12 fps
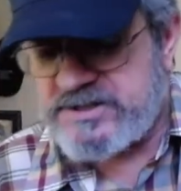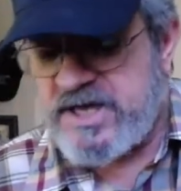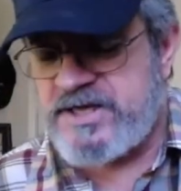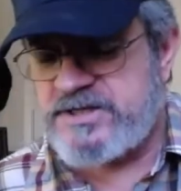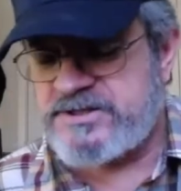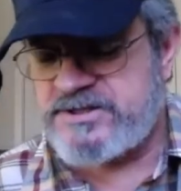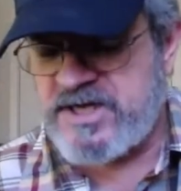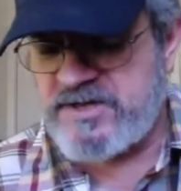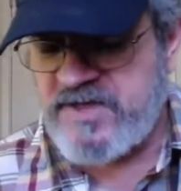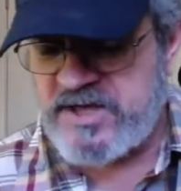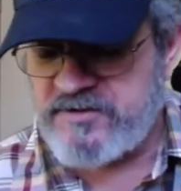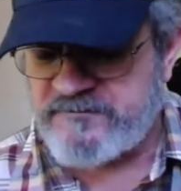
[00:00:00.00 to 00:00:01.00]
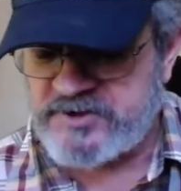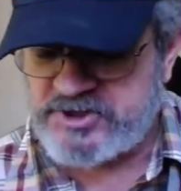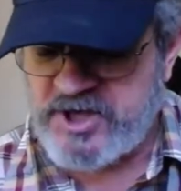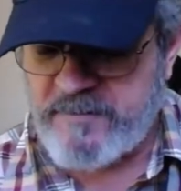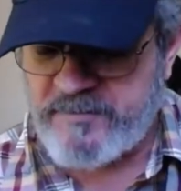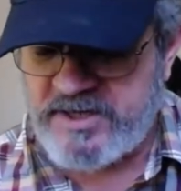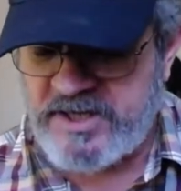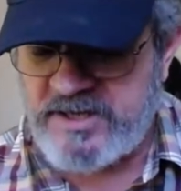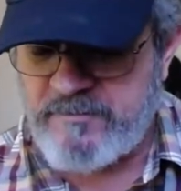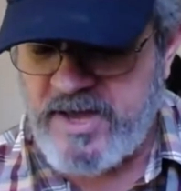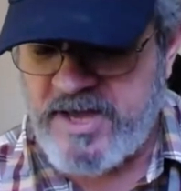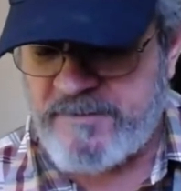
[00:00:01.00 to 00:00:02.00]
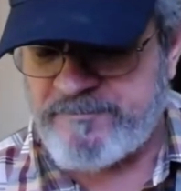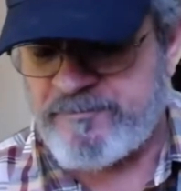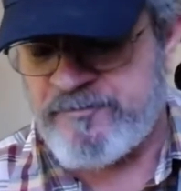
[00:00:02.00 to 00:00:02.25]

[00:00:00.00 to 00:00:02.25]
got his thank you for shopping eBay.